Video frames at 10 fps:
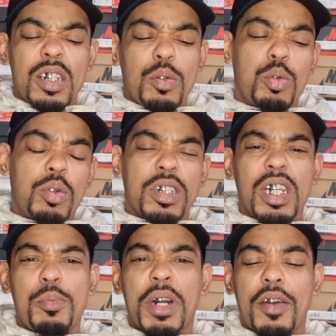Oh, I say
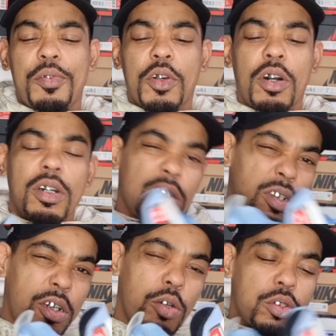by far,
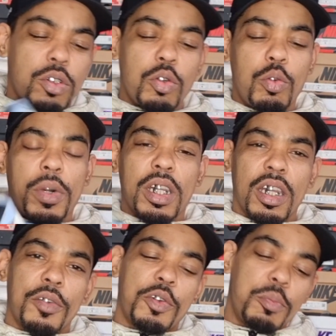close call, but
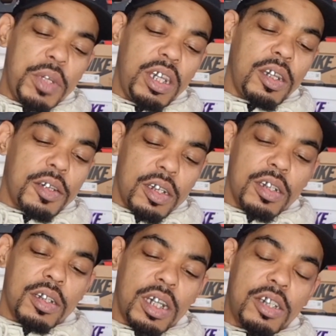yeah, for me,
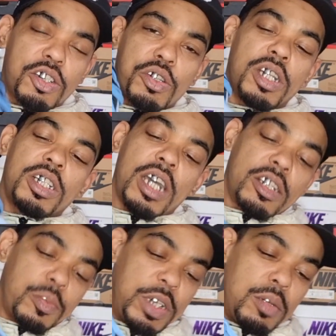they stretch out
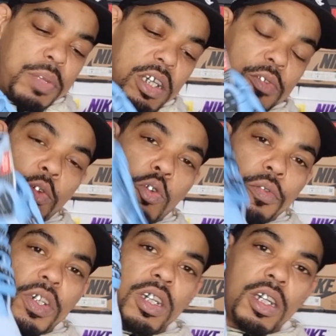to be the best 4 of
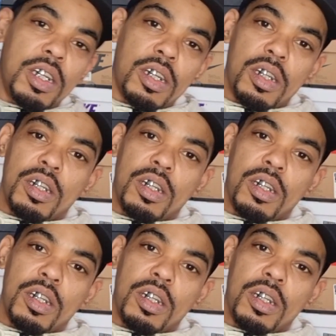the year.